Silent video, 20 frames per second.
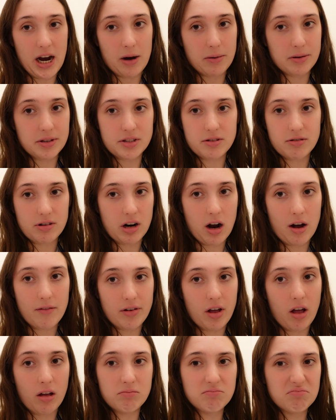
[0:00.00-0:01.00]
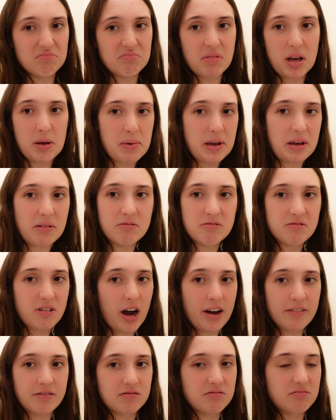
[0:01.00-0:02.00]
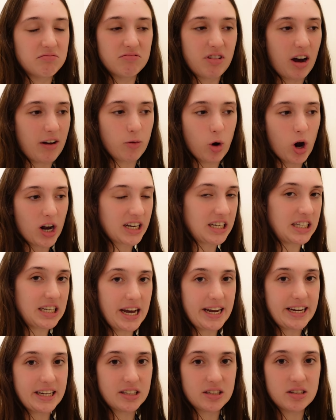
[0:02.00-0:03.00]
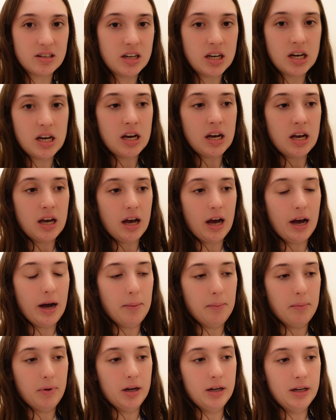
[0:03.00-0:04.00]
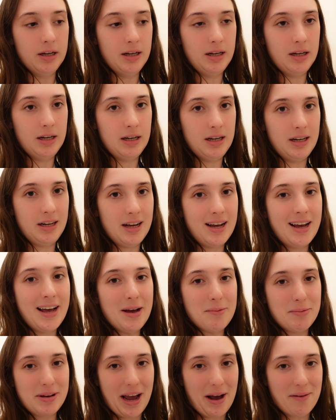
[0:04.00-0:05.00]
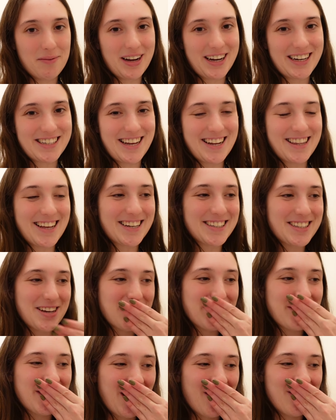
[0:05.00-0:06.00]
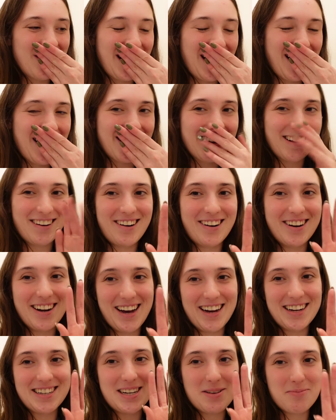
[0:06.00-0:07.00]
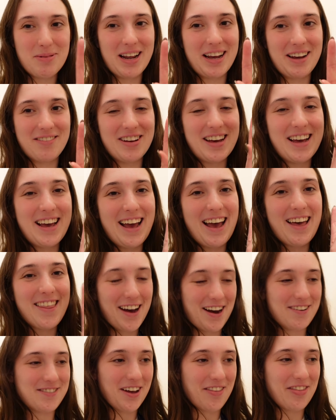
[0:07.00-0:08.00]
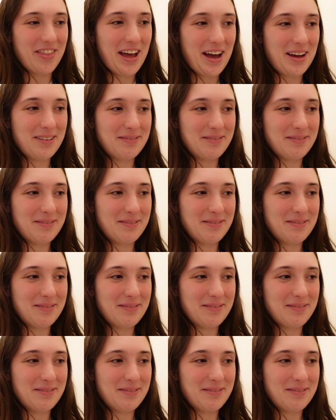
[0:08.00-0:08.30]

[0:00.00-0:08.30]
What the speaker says: hours to recover. Maybe five working days. But yeah, like I said, thanks so much for coming and I can't actually believe that I've done this.